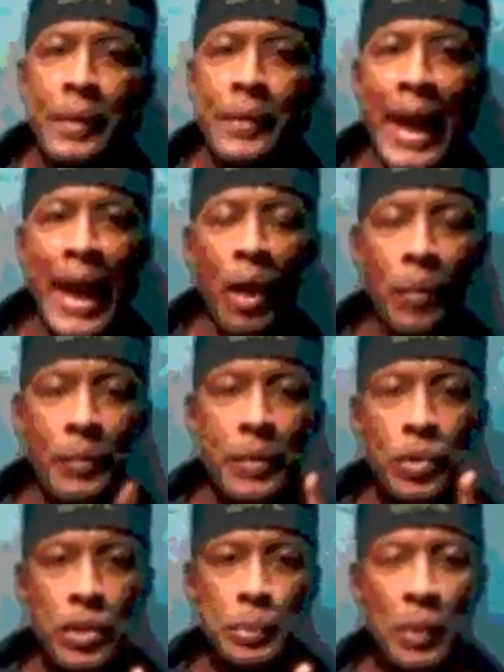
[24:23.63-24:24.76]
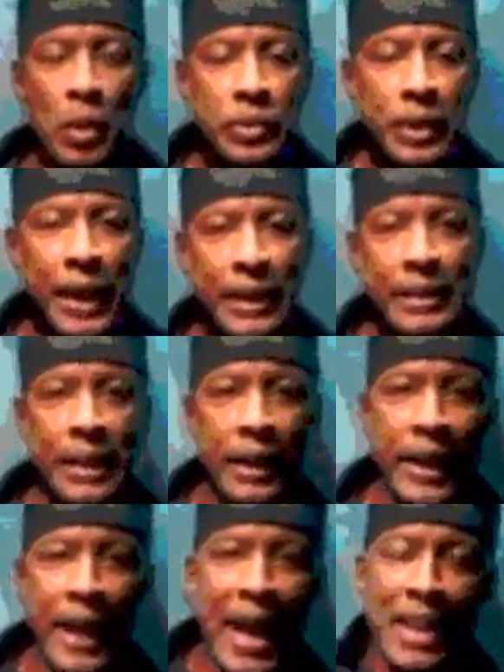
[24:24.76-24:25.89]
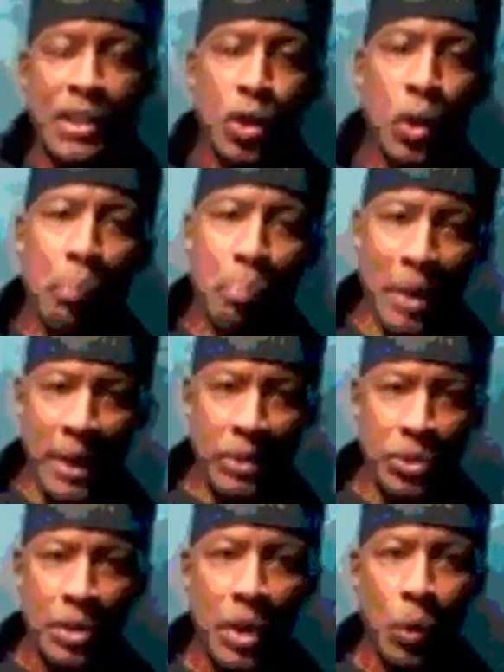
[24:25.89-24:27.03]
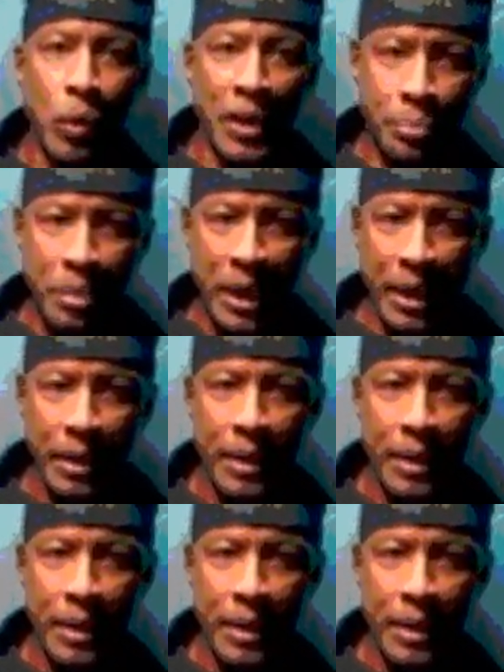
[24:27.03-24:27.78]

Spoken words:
Now, you're supposed to hit the last 2 beats with me.